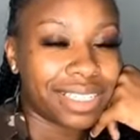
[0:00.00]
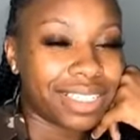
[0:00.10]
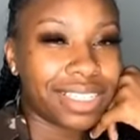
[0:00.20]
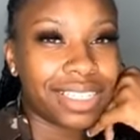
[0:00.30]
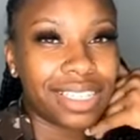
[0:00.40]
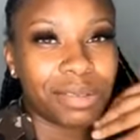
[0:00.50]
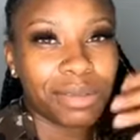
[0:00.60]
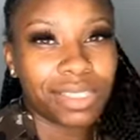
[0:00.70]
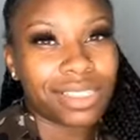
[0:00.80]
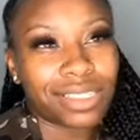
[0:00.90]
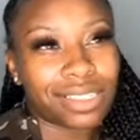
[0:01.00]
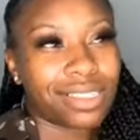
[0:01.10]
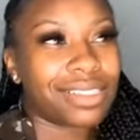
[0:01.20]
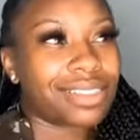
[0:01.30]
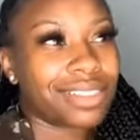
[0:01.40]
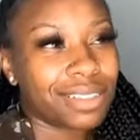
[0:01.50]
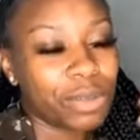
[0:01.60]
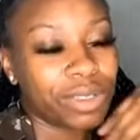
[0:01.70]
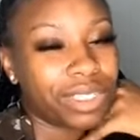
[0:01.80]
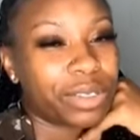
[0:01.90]
it was
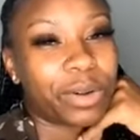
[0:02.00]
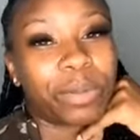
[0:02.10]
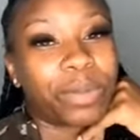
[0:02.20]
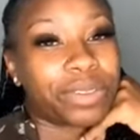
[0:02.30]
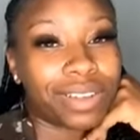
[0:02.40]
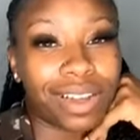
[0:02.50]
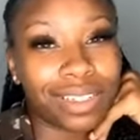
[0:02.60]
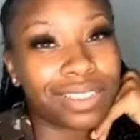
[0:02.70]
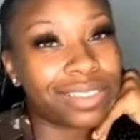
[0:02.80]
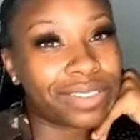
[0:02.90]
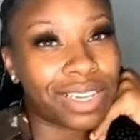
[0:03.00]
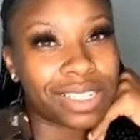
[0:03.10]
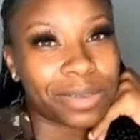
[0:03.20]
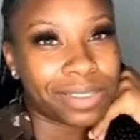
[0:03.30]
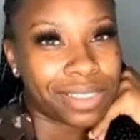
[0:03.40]
really normal, honestly, if you ask me.